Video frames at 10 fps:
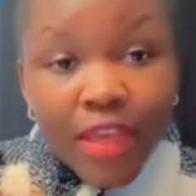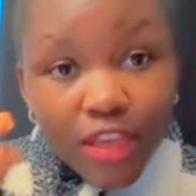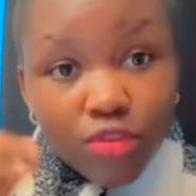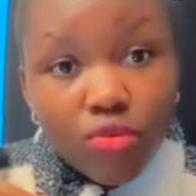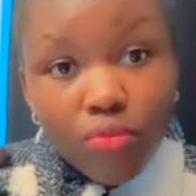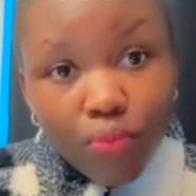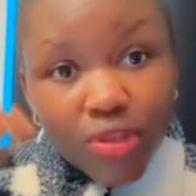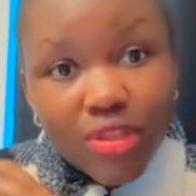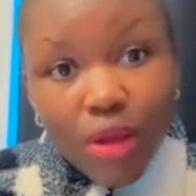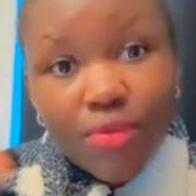It will
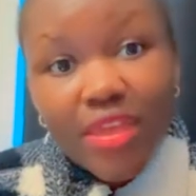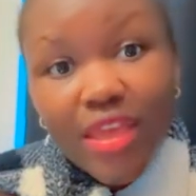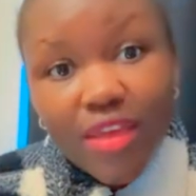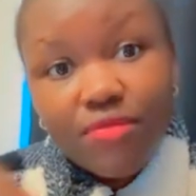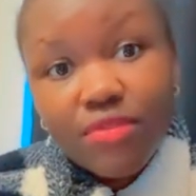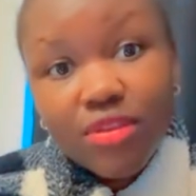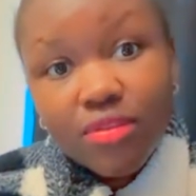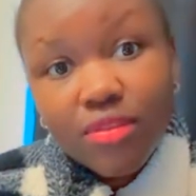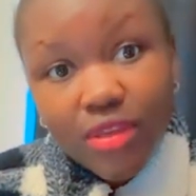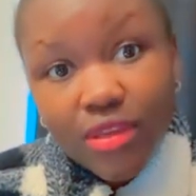put down
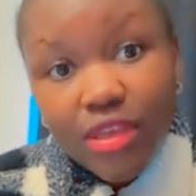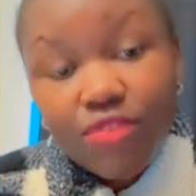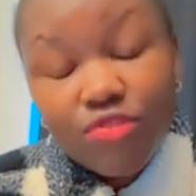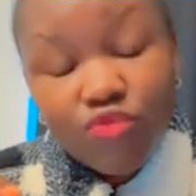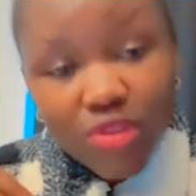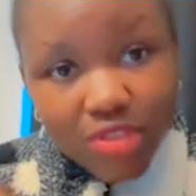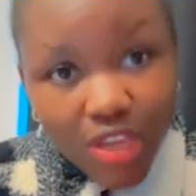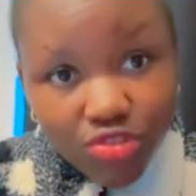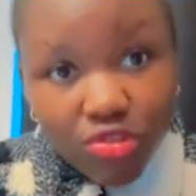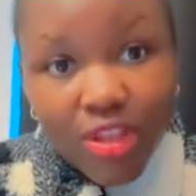everything, every
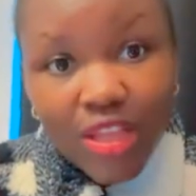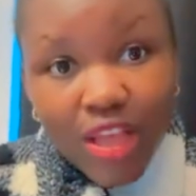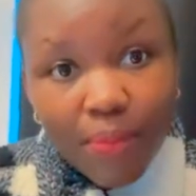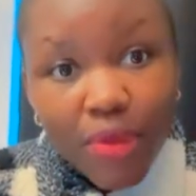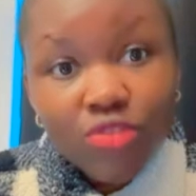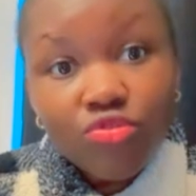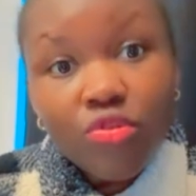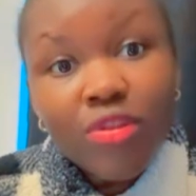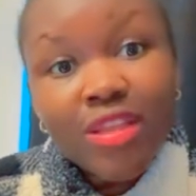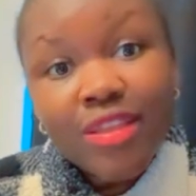transaction that happens
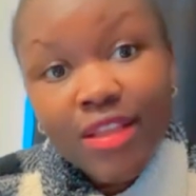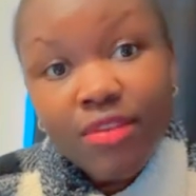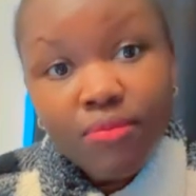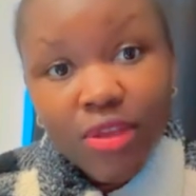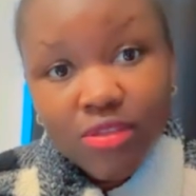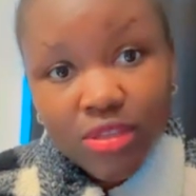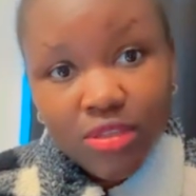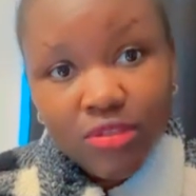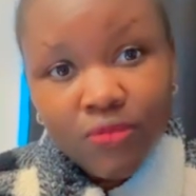on a daily basis.